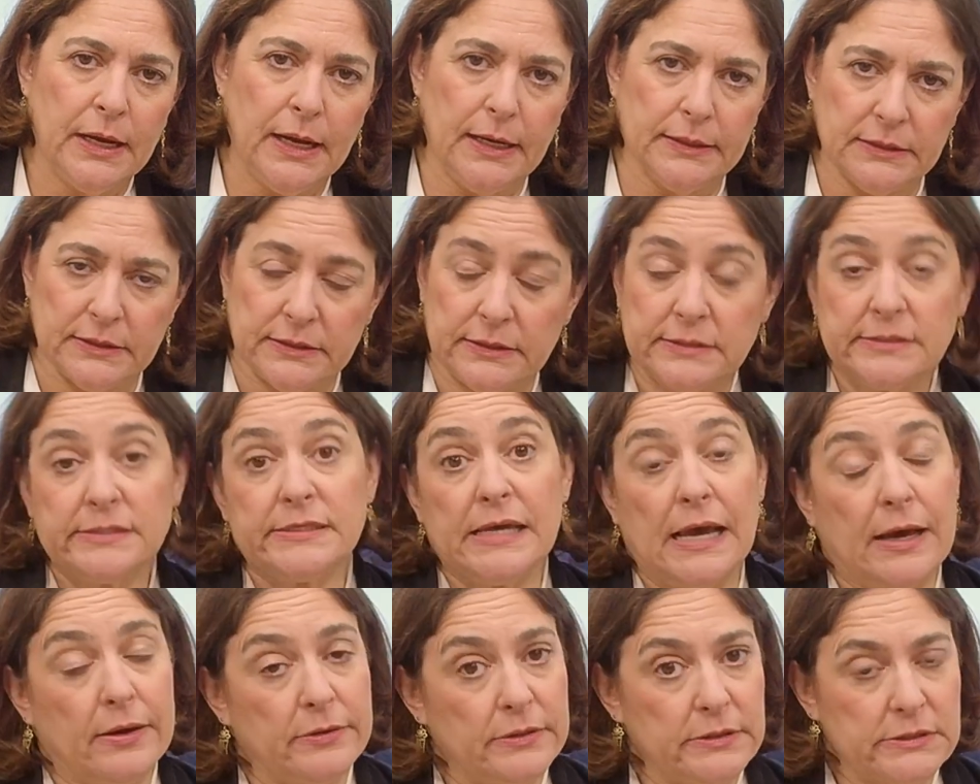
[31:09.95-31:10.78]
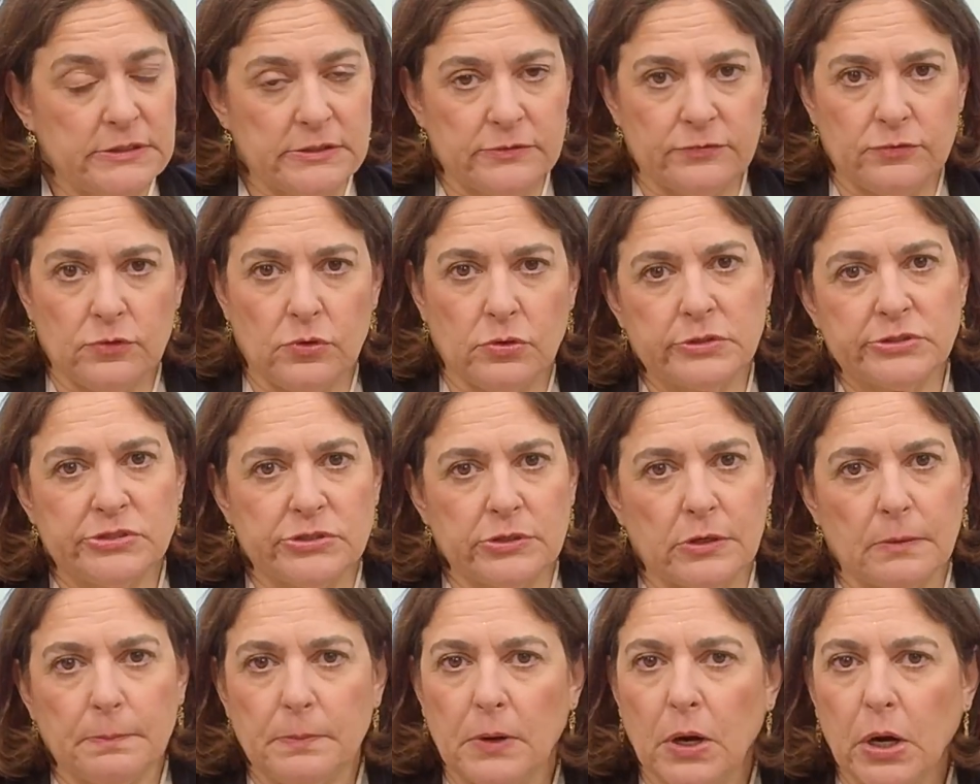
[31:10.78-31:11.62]
and that the Saudis, of
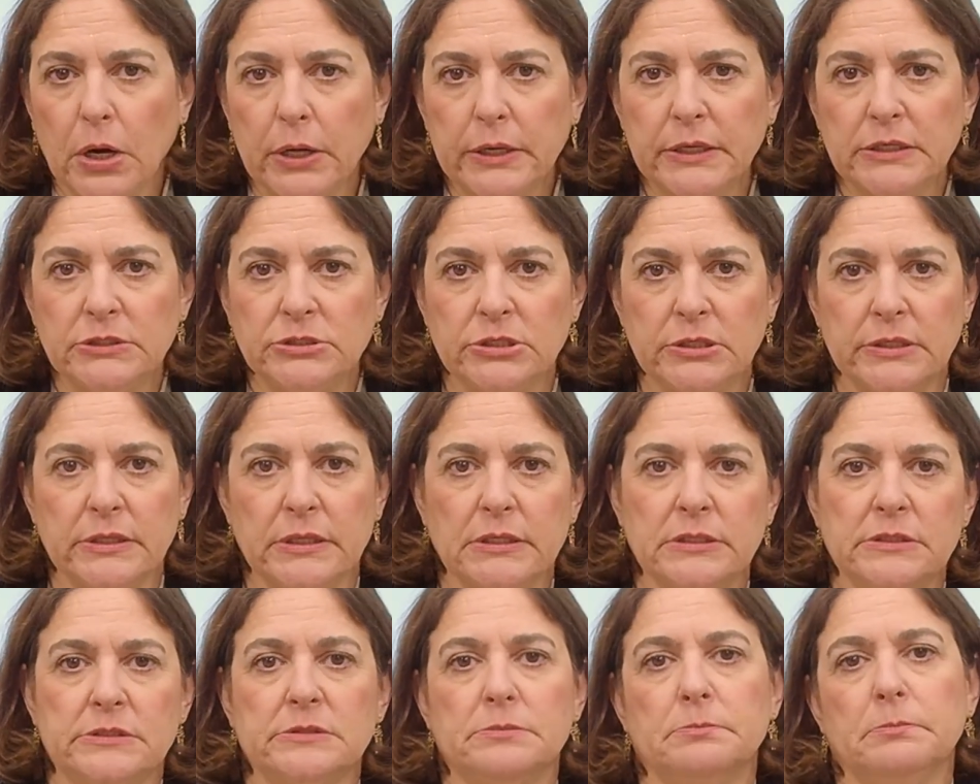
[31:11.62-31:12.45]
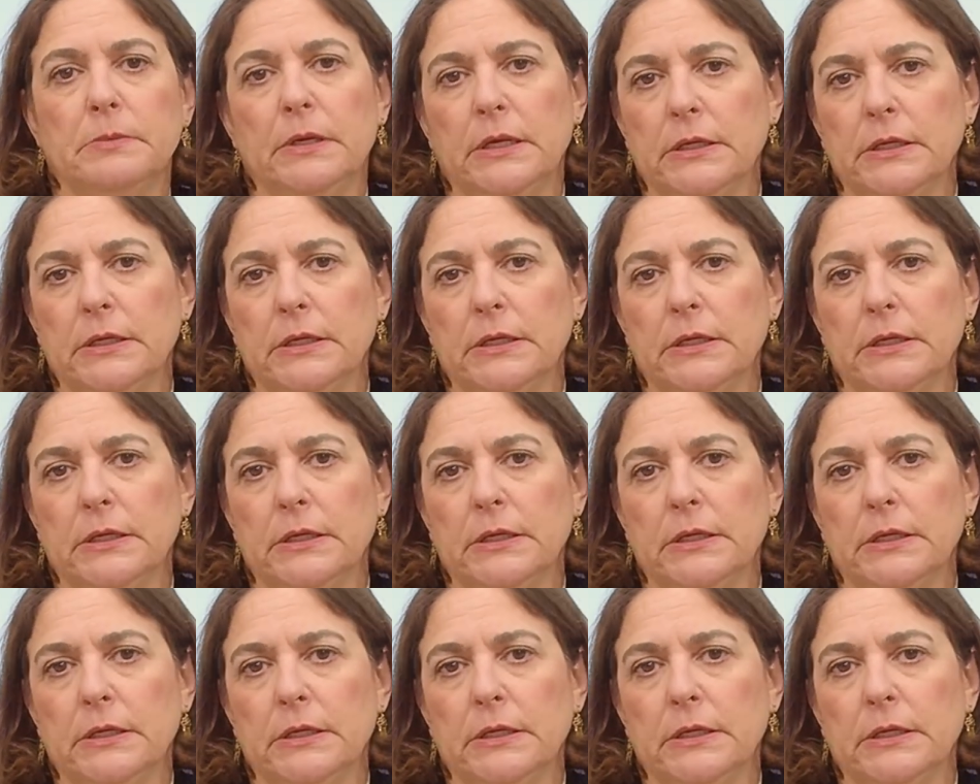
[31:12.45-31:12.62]
course, are a party to this,